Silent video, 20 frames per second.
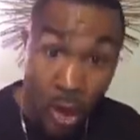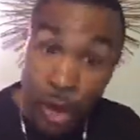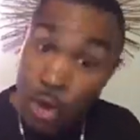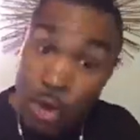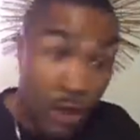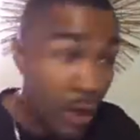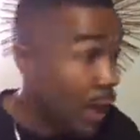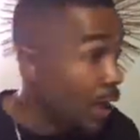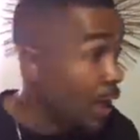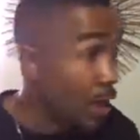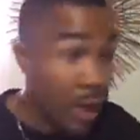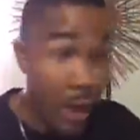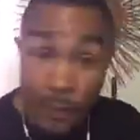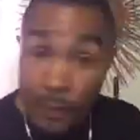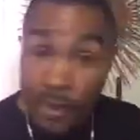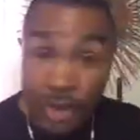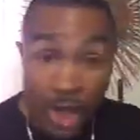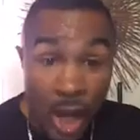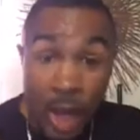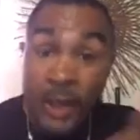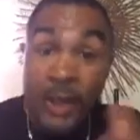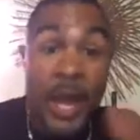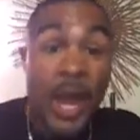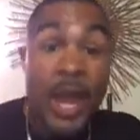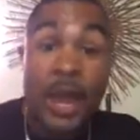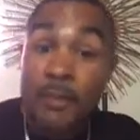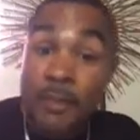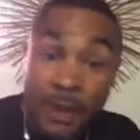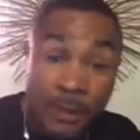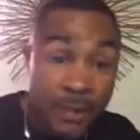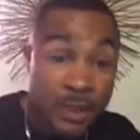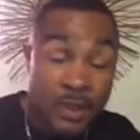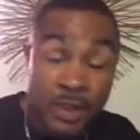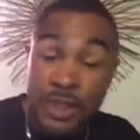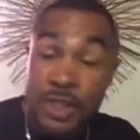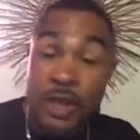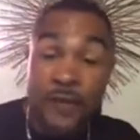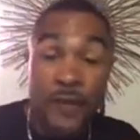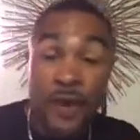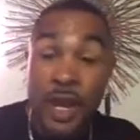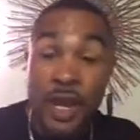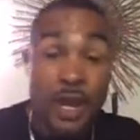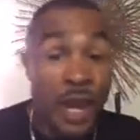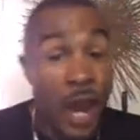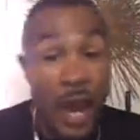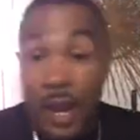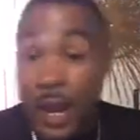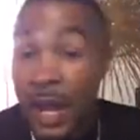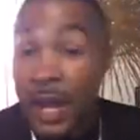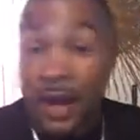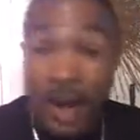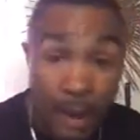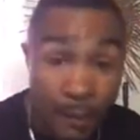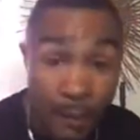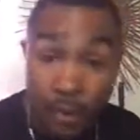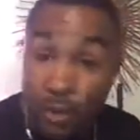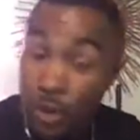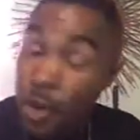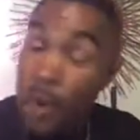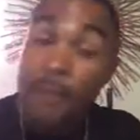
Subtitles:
You got numbers. Y'all gang members and stuff like that. Y'all got numbers.